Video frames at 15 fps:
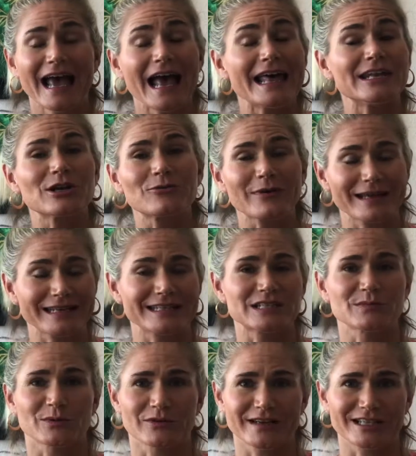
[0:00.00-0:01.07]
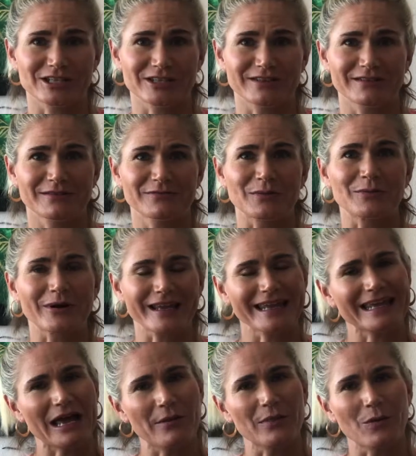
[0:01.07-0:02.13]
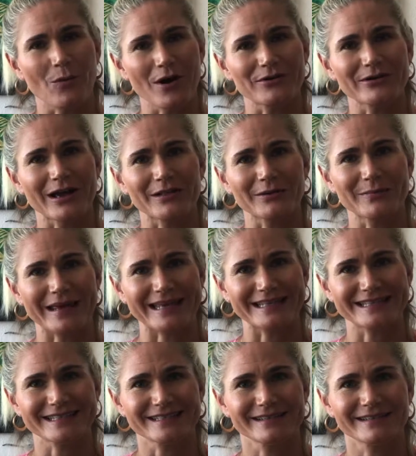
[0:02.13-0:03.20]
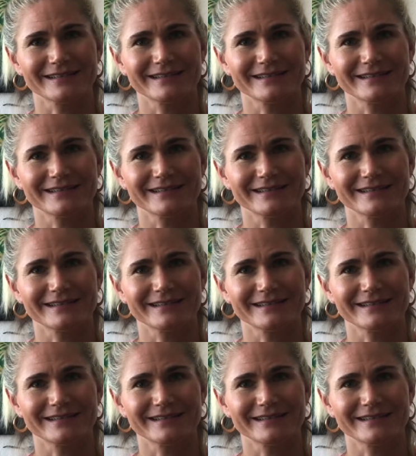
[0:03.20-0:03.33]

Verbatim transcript: and a great inspiration for breaking out the watercolor paints.